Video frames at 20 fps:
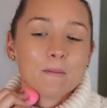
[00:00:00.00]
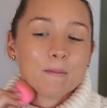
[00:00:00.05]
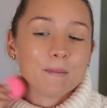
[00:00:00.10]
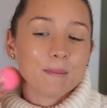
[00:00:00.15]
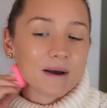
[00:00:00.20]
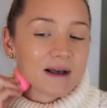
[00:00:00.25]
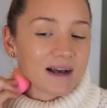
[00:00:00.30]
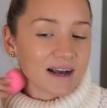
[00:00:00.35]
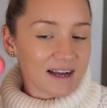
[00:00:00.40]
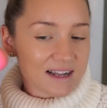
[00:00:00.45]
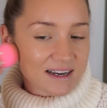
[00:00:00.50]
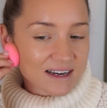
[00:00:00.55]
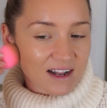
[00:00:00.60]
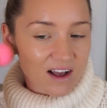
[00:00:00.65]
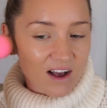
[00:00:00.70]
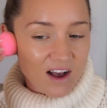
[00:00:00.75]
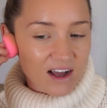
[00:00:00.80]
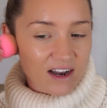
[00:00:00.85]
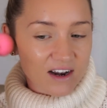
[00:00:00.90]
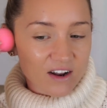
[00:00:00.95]
But
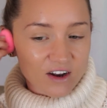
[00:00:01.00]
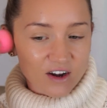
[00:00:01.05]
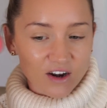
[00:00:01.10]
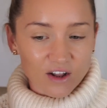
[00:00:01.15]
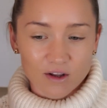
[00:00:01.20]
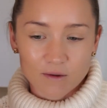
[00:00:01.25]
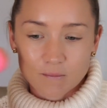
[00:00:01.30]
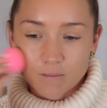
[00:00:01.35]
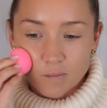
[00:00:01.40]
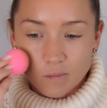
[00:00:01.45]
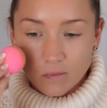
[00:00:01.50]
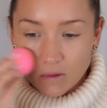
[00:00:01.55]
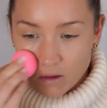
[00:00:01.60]
I don't know.